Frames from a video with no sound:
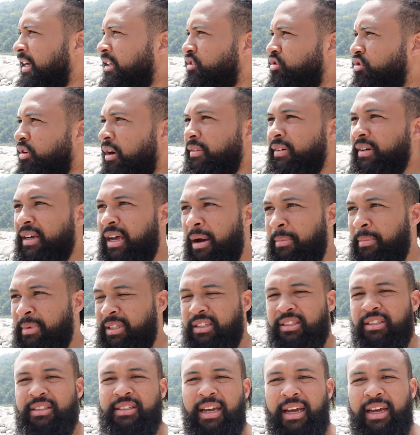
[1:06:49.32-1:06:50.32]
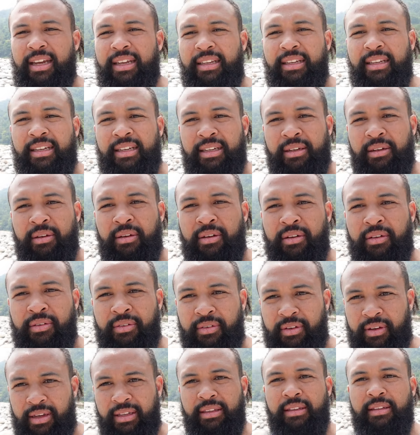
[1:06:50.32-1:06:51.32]
come and stay
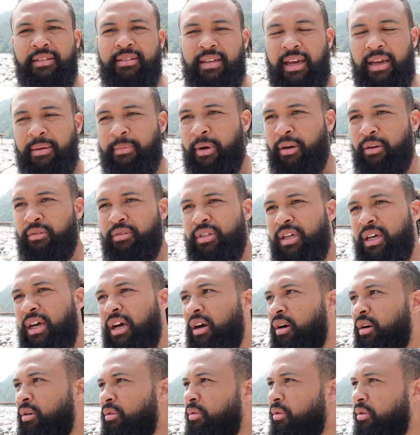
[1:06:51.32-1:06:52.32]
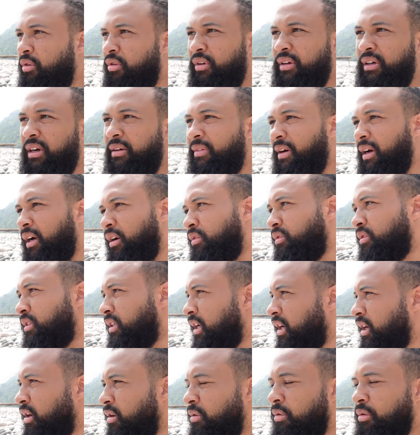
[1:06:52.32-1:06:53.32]
in the same hotel or another
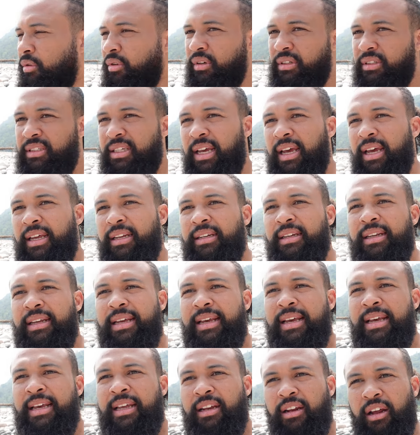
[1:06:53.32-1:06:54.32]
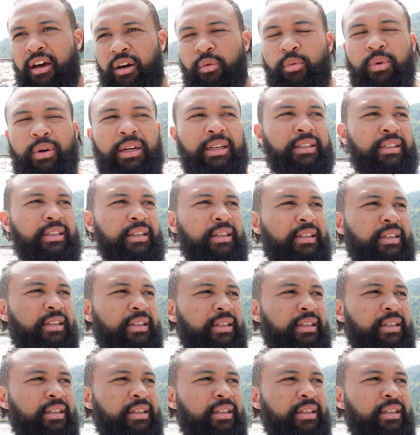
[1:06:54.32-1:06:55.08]
hotel or a tent like we did,